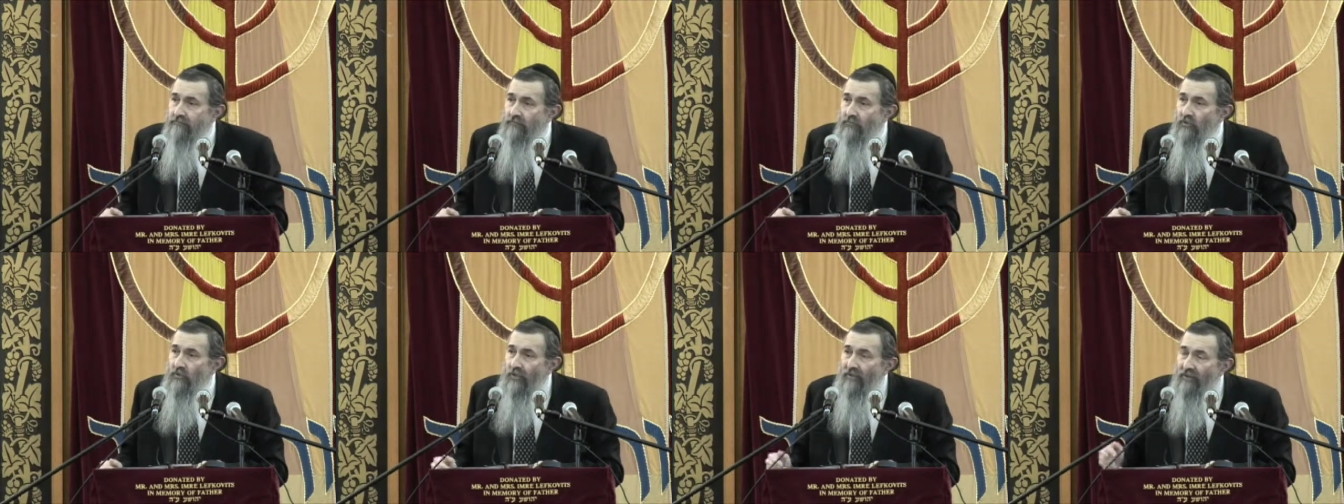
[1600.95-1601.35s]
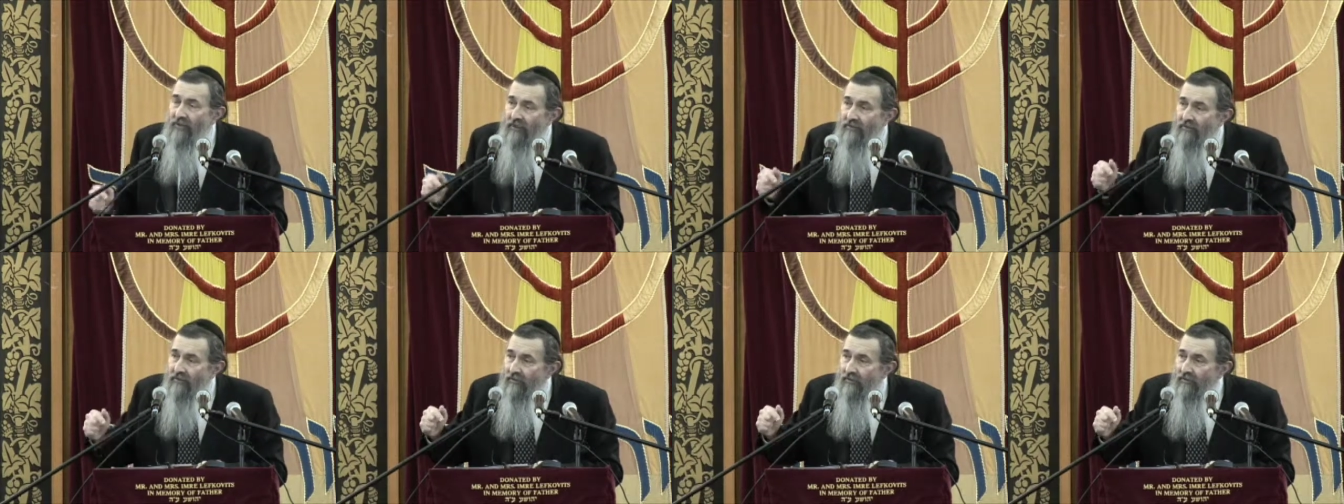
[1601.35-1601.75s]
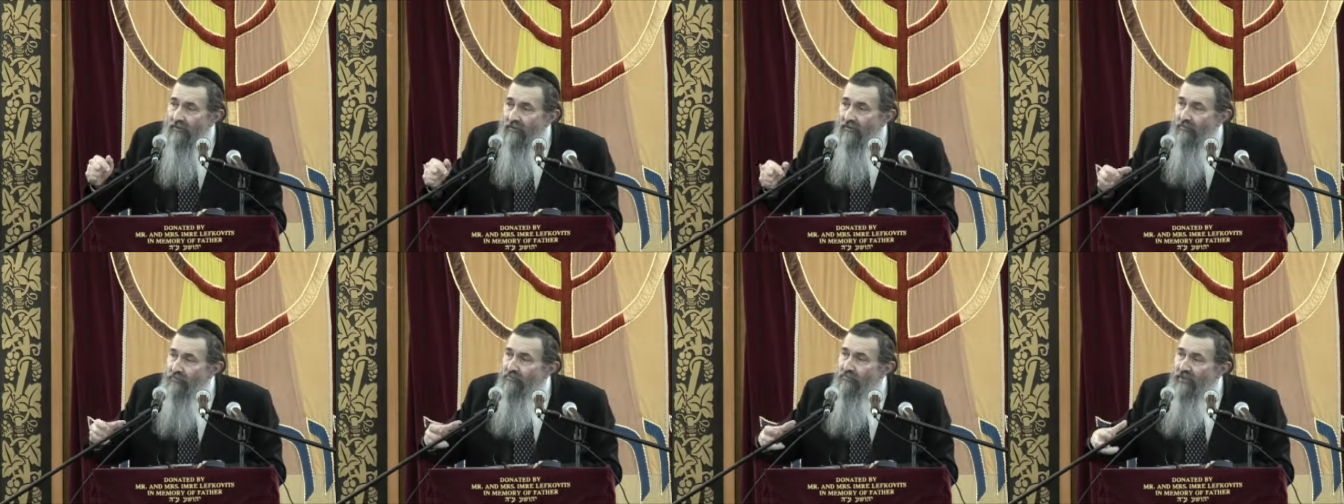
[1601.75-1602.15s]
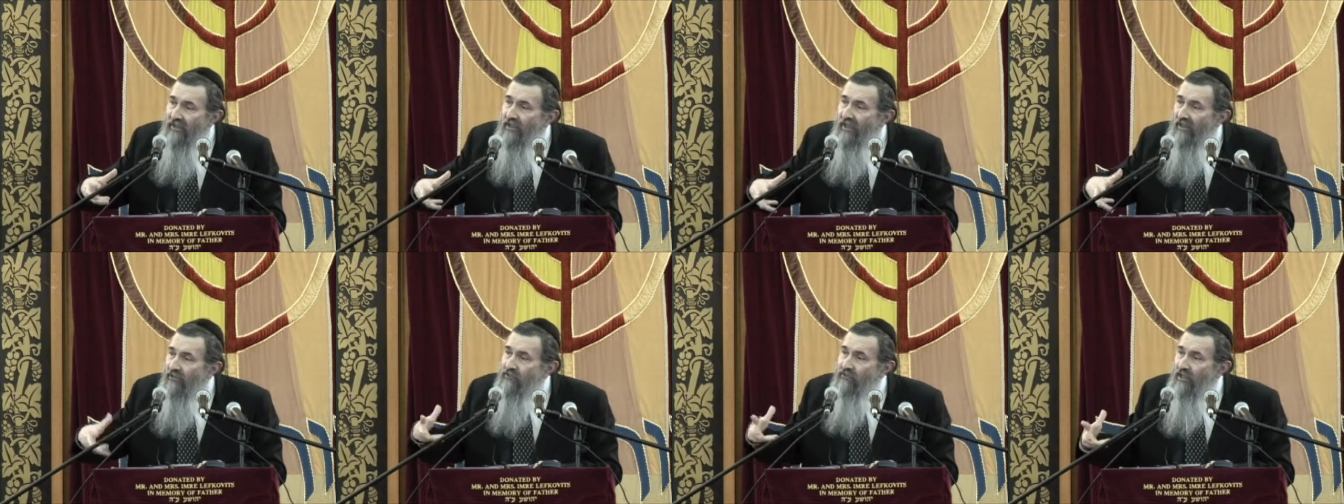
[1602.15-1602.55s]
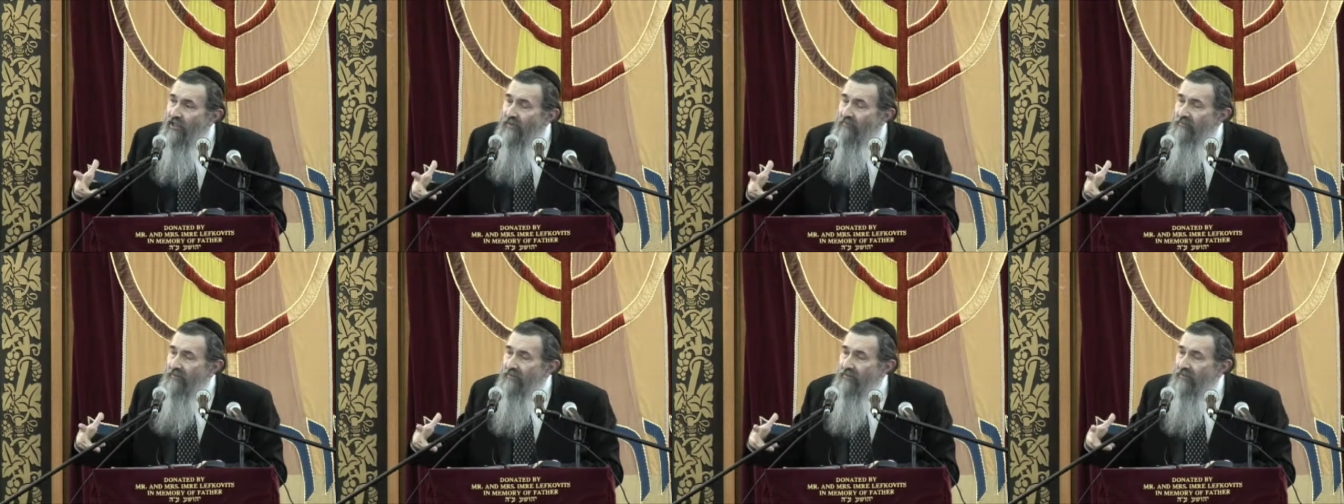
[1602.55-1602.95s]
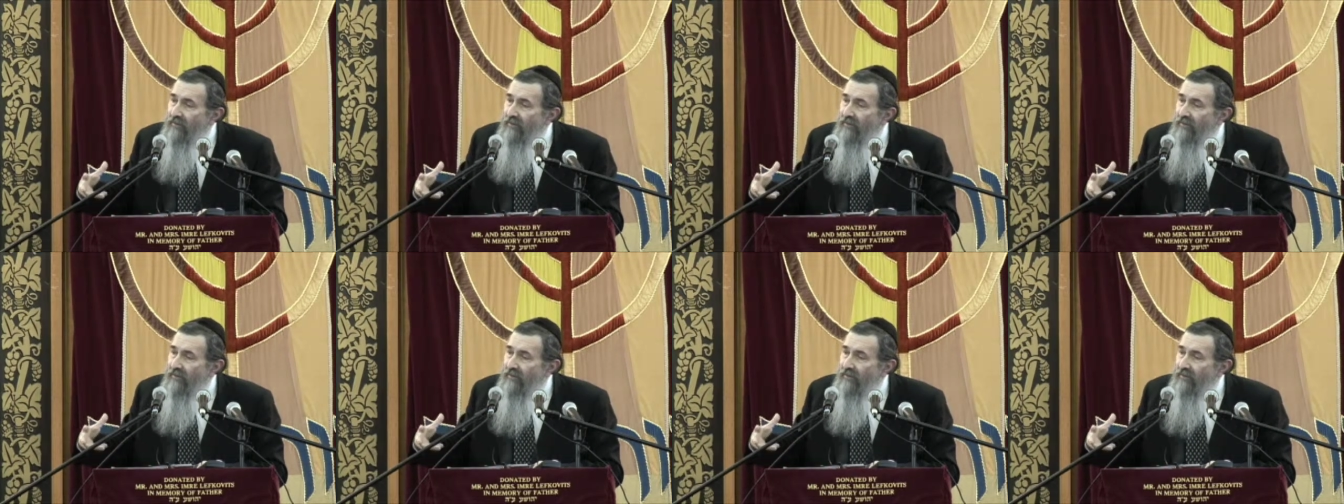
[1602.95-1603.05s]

You cannot bring Hashem